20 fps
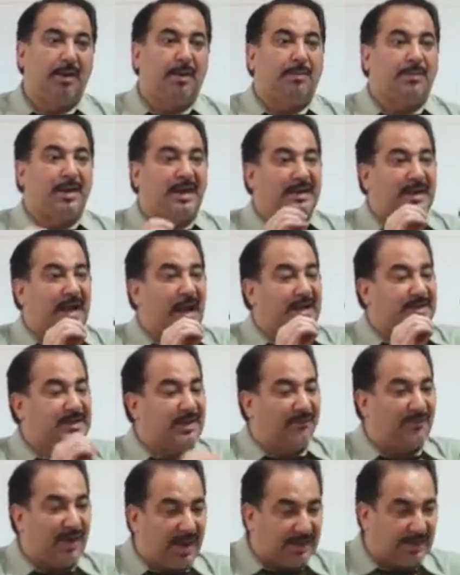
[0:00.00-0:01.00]
But as
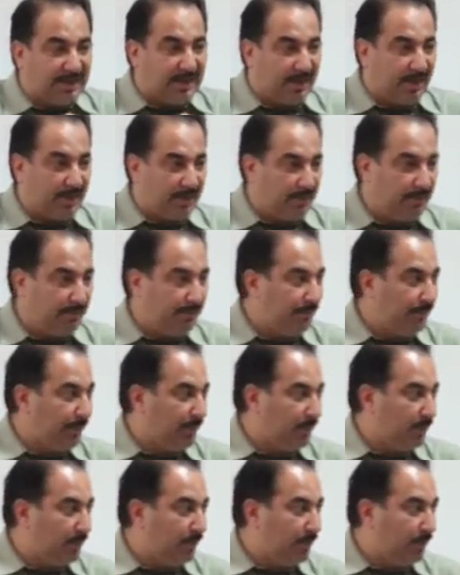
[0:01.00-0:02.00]
a vector,
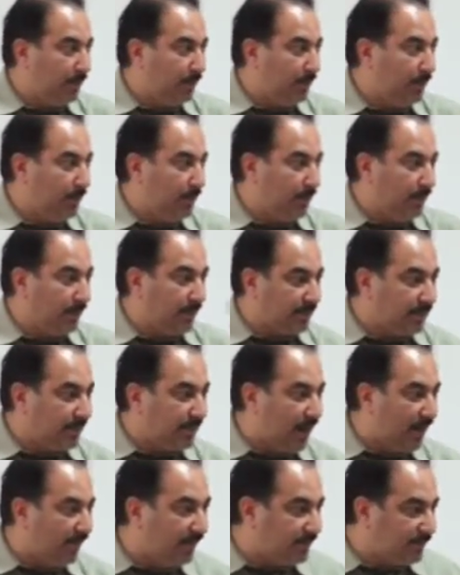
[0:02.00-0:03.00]
it doesn't
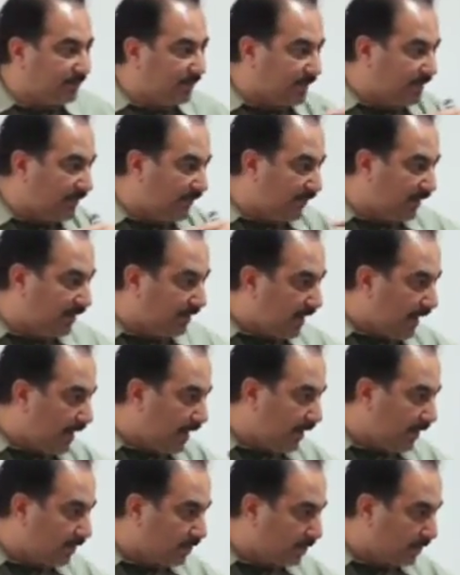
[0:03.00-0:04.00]
have a specific
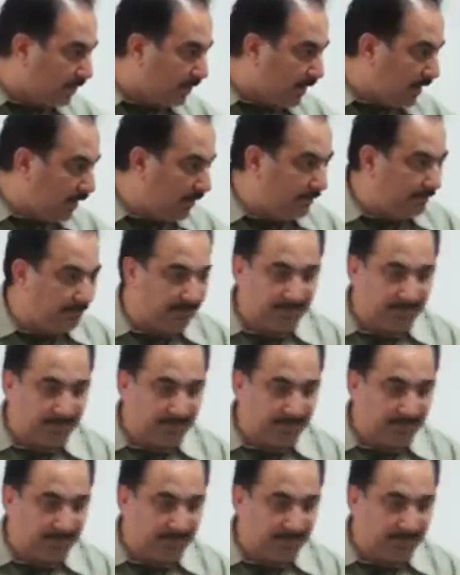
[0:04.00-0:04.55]
direction, yeah?